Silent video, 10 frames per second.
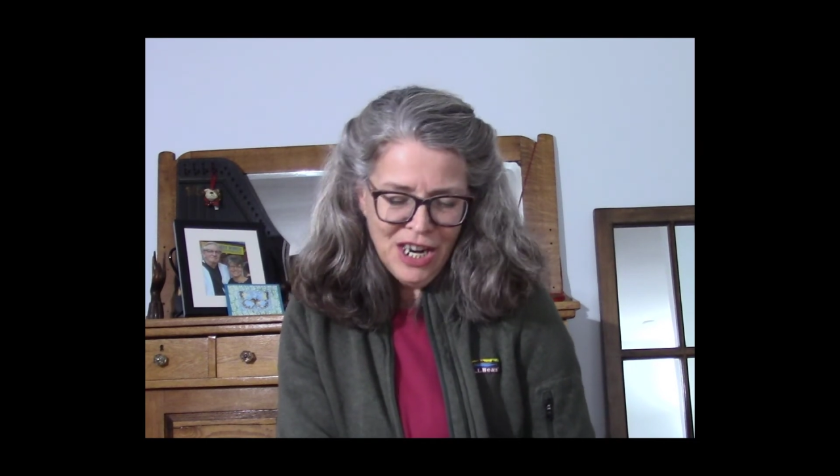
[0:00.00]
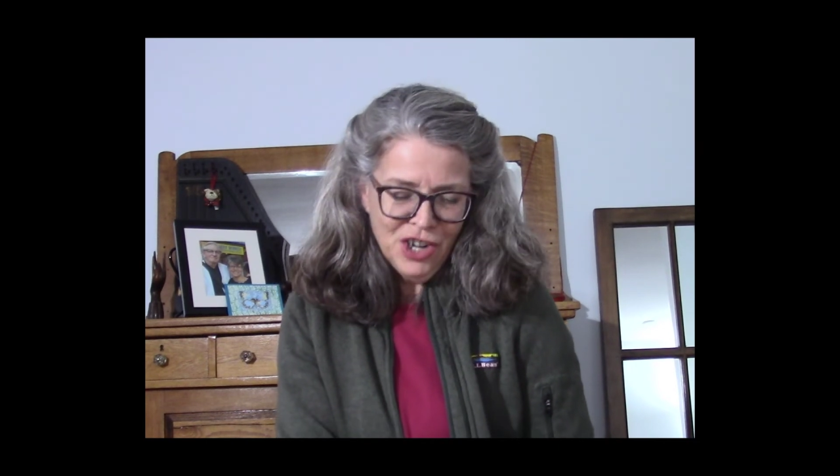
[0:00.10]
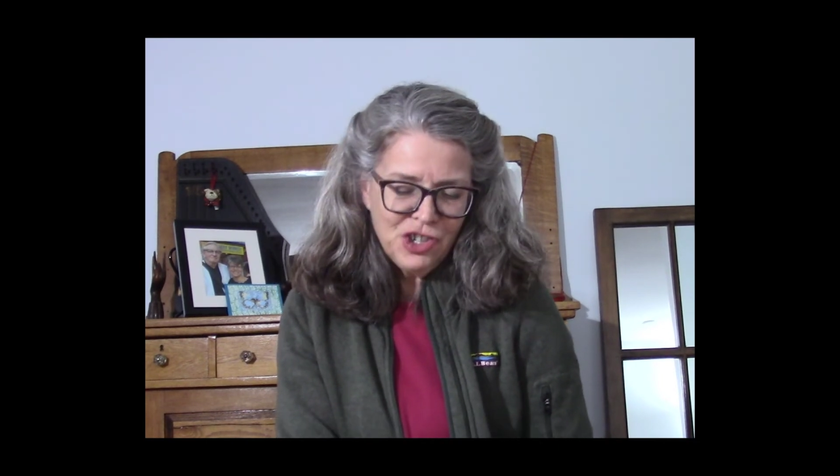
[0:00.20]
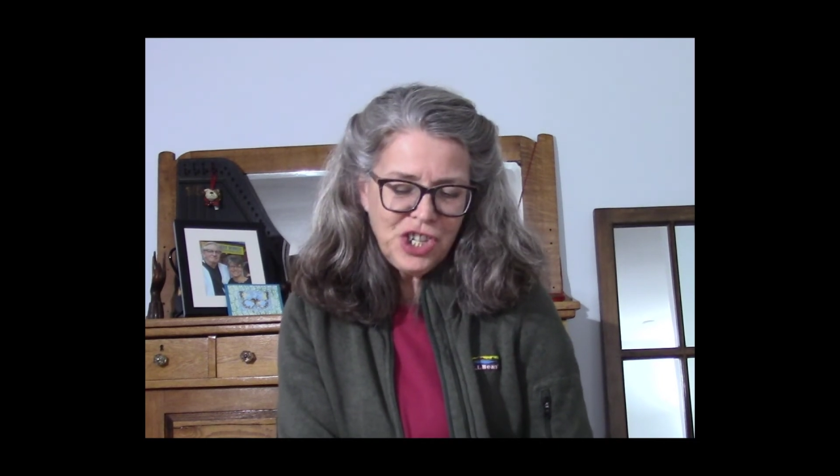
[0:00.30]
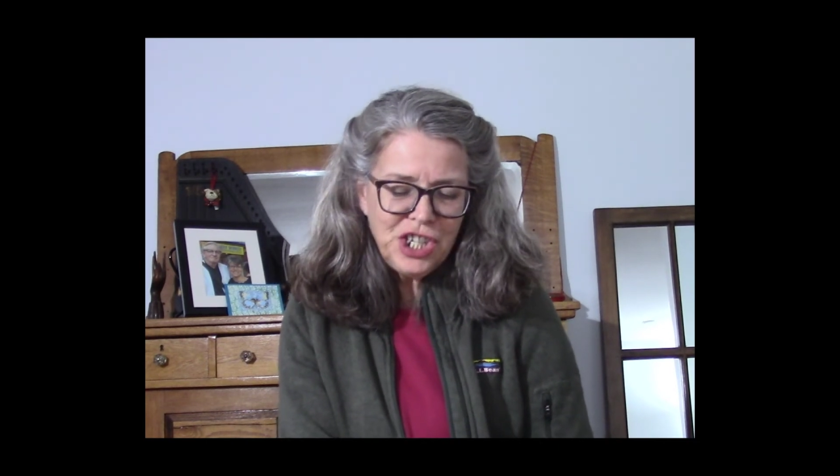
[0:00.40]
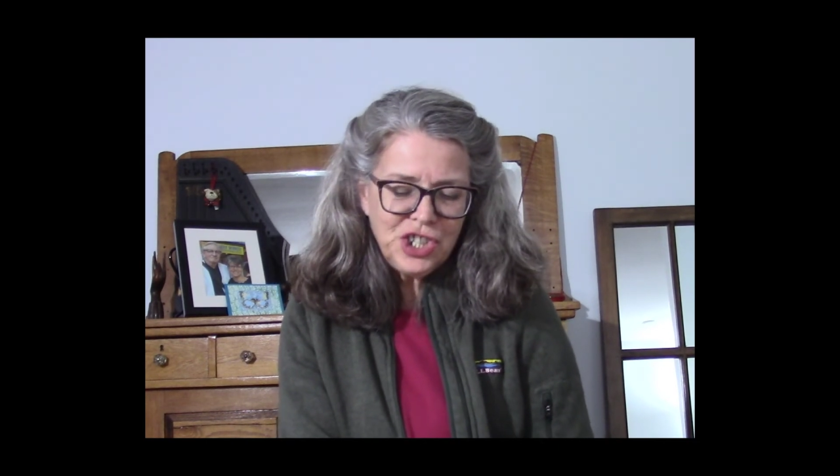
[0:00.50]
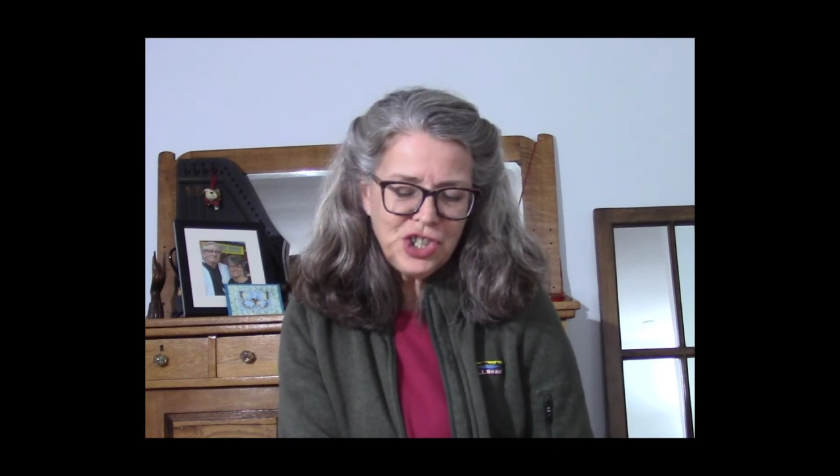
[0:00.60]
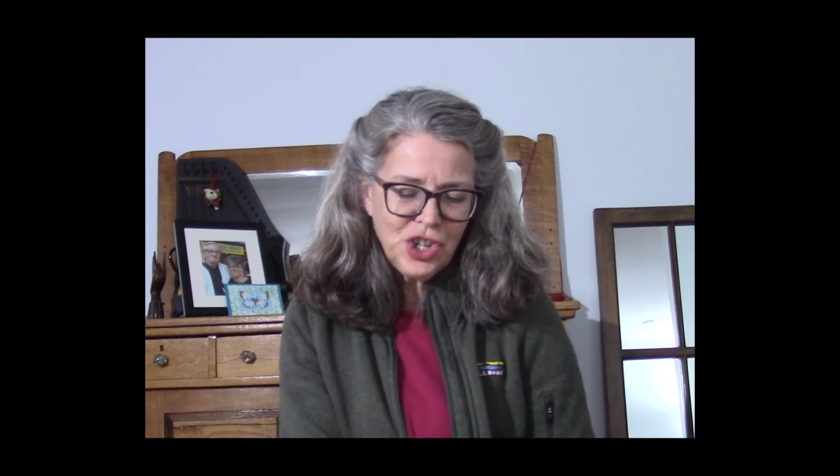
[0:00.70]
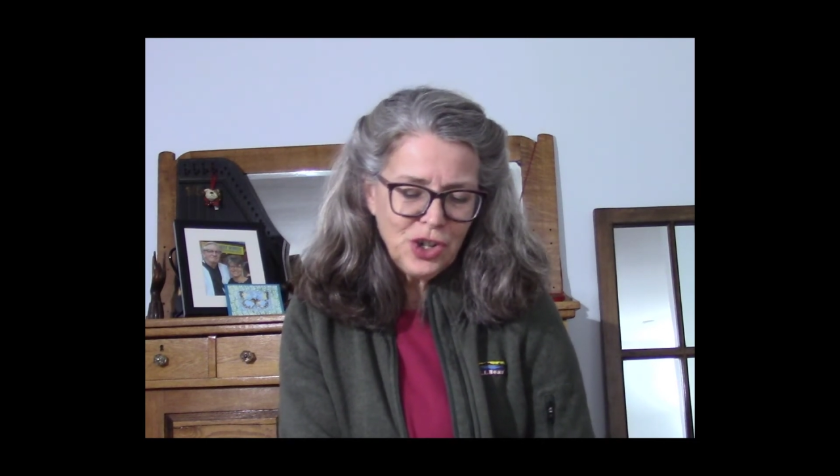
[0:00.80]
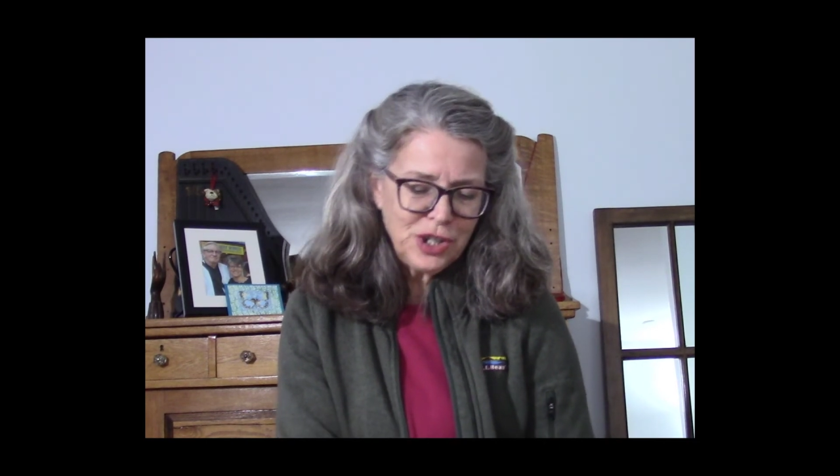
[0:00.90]
She
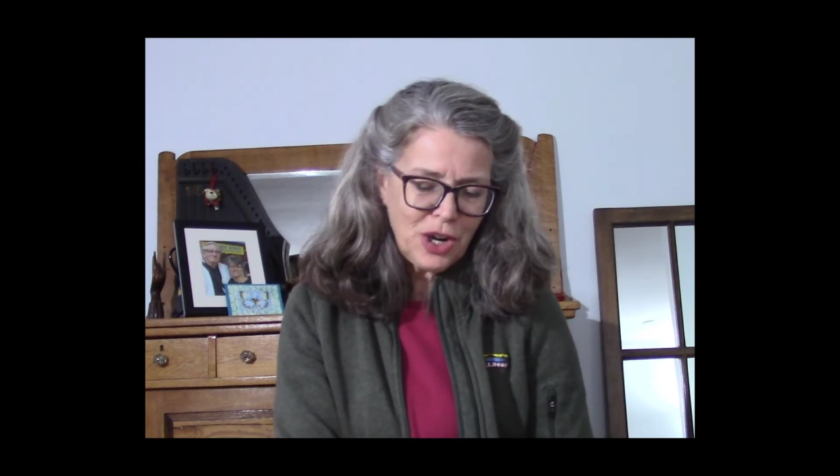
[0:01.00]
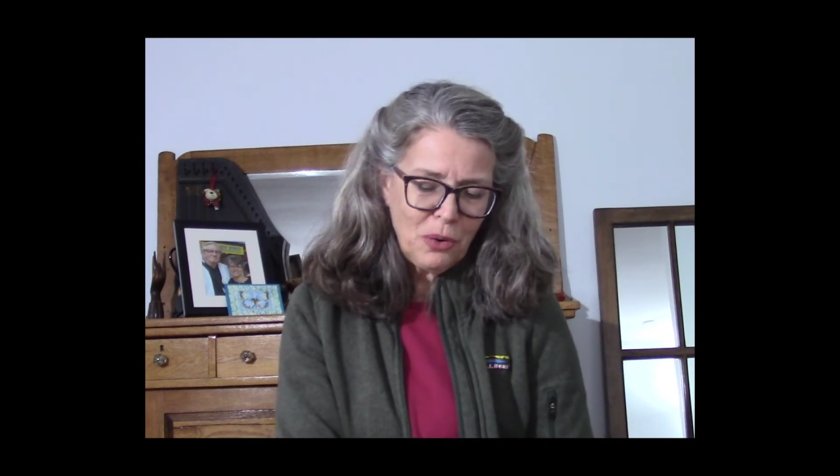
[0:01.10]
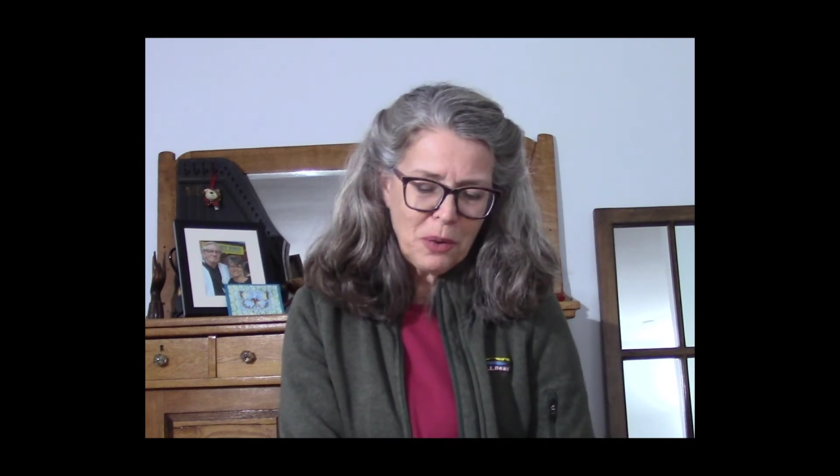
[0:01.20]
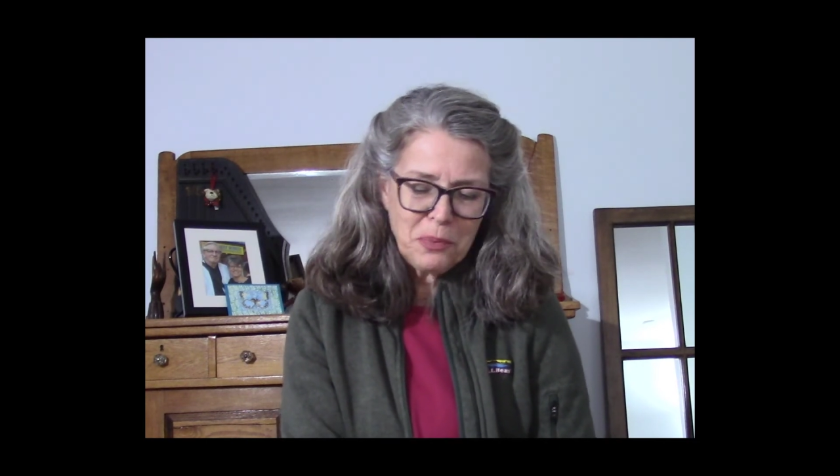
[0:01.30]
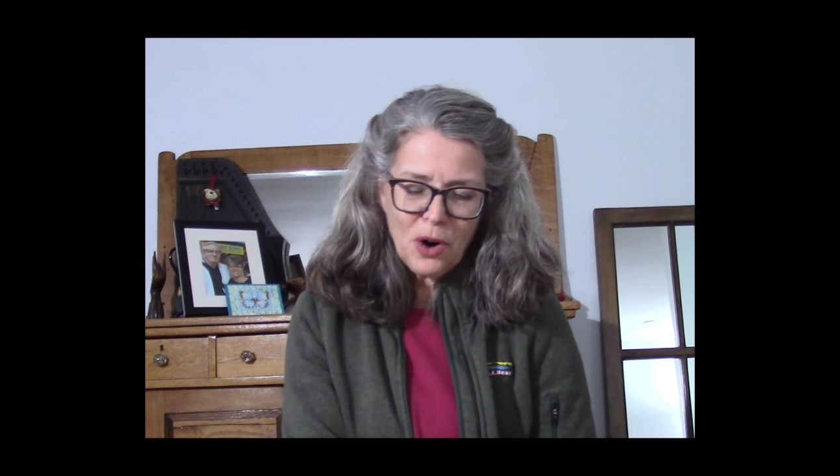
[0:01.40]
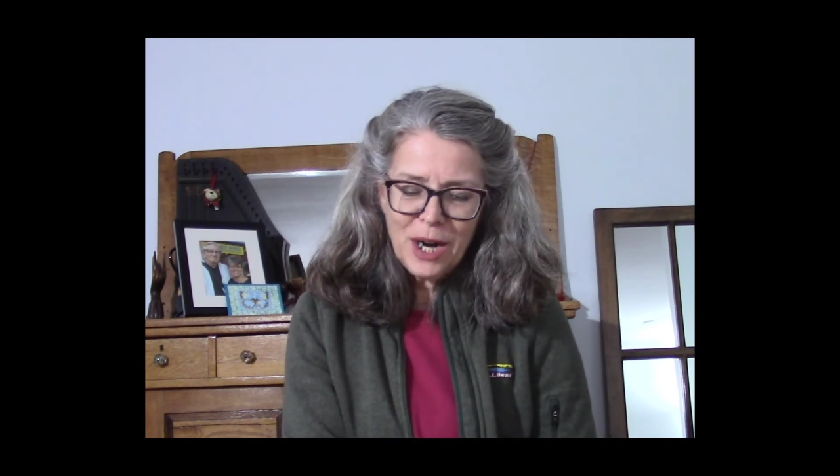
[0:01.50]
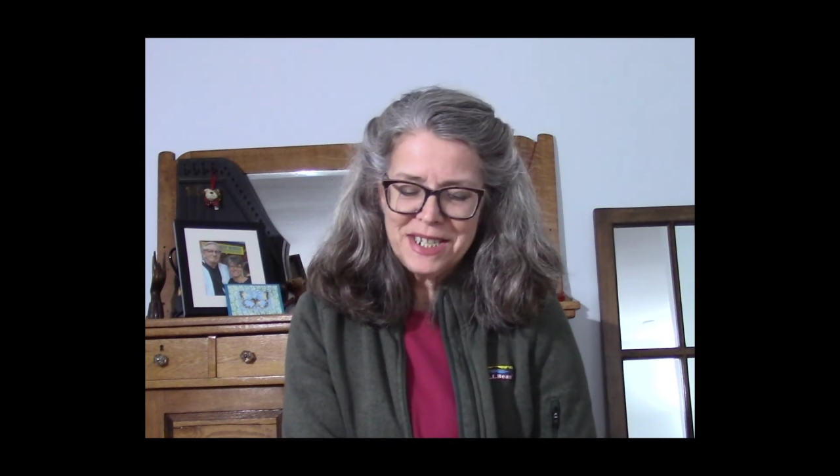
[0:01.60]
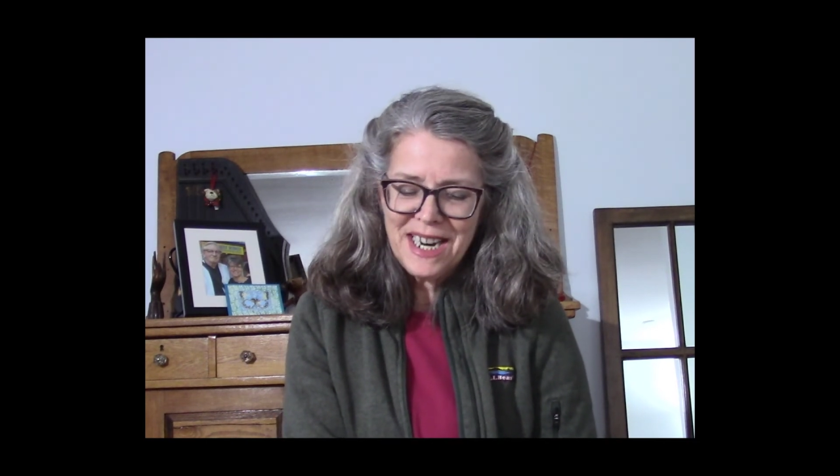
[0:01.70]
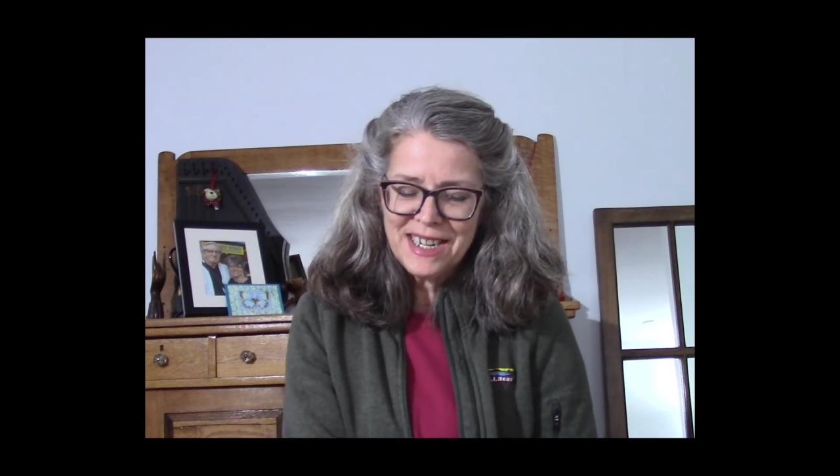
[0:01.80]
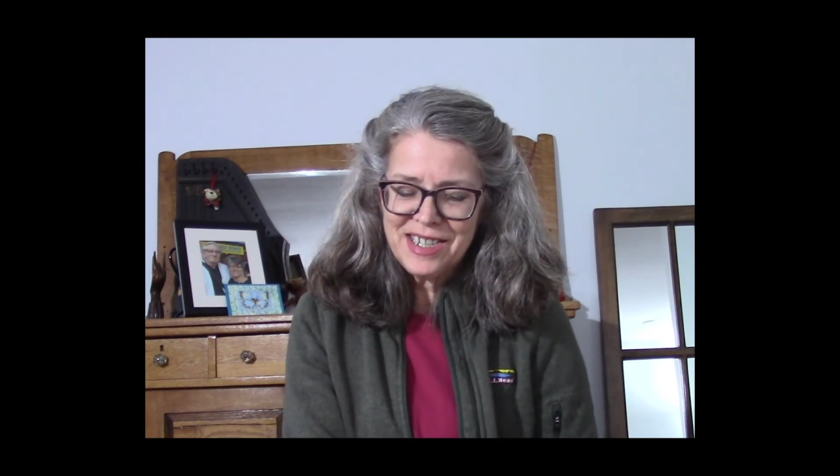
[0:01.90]
should go
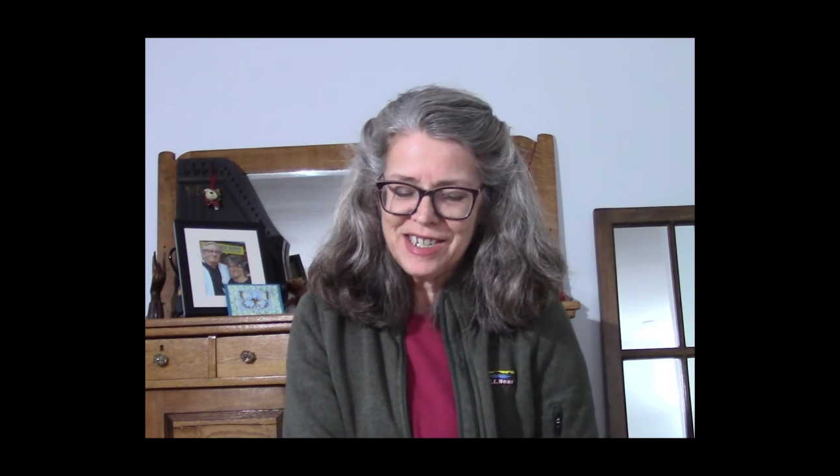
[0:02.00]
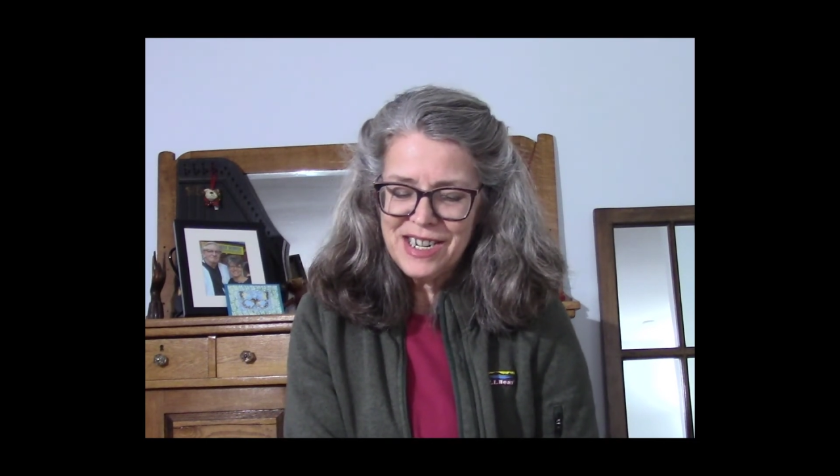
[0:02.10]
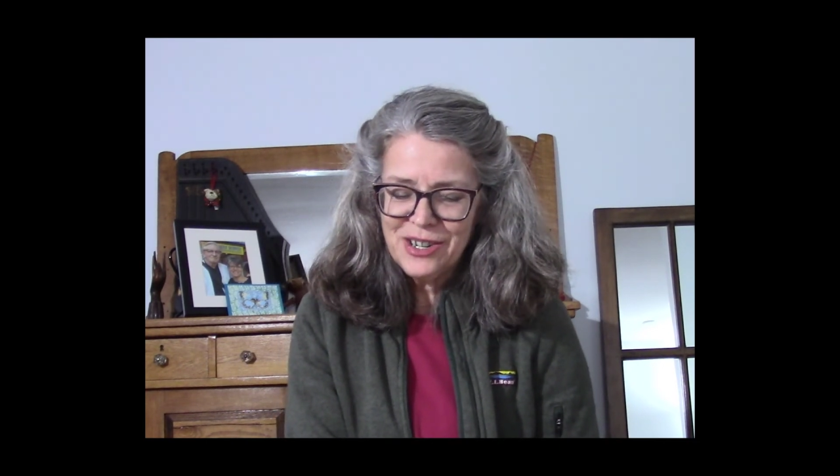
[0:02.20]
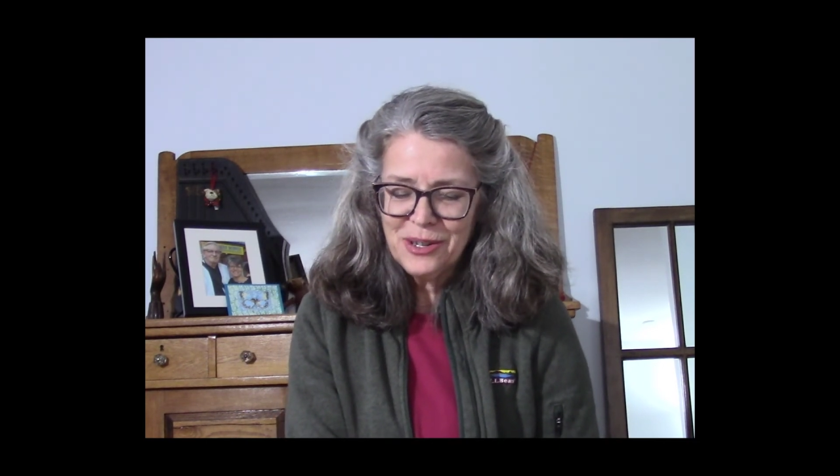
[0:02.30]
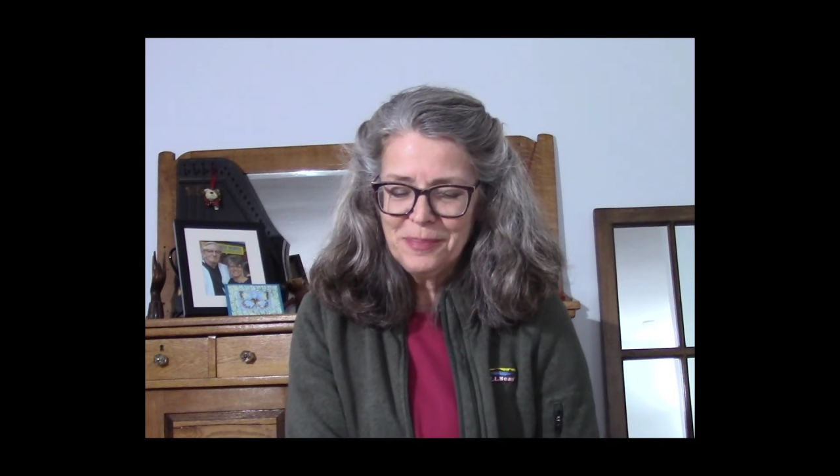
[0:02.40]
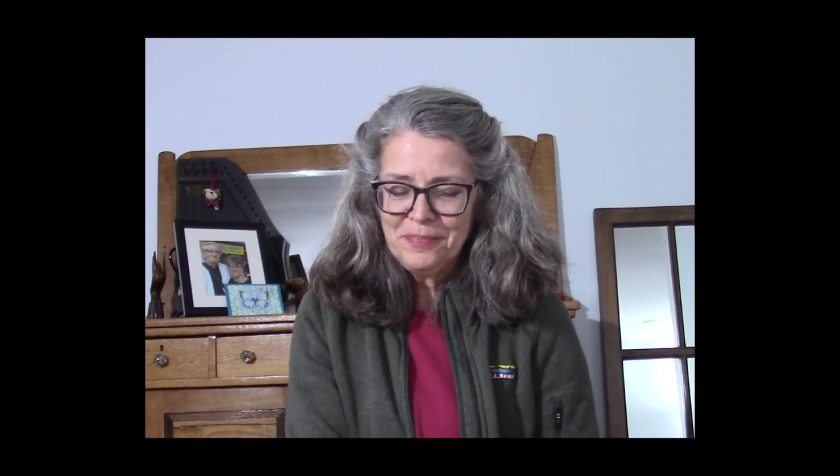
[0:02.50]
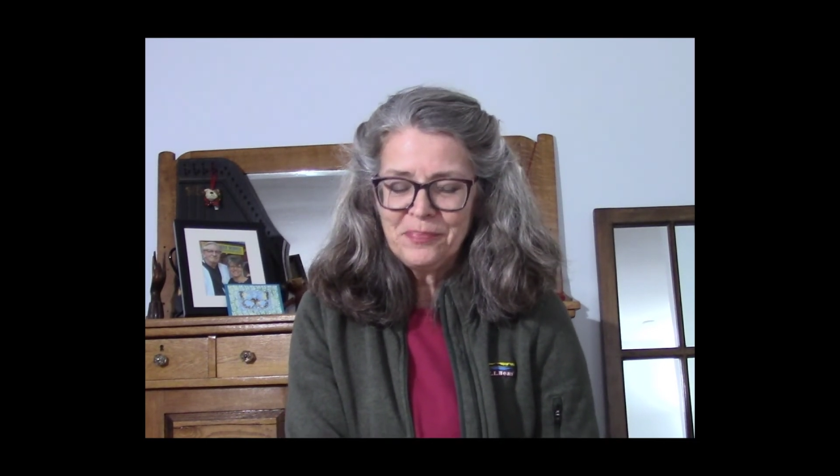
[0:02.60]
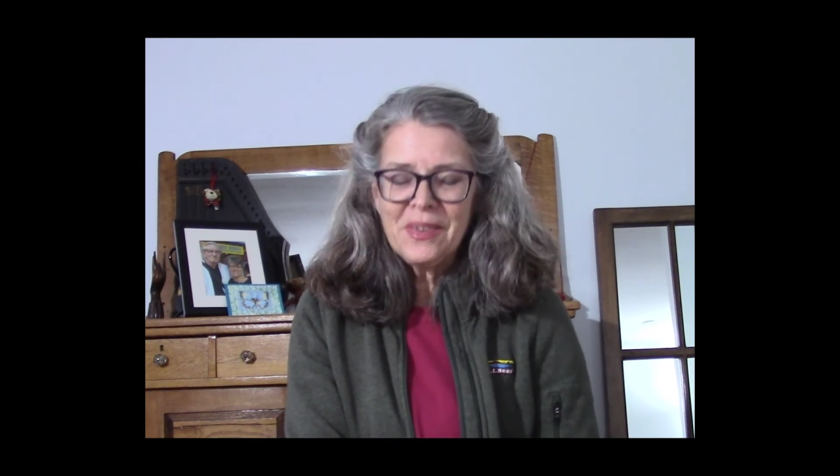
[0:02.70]
abroad next year,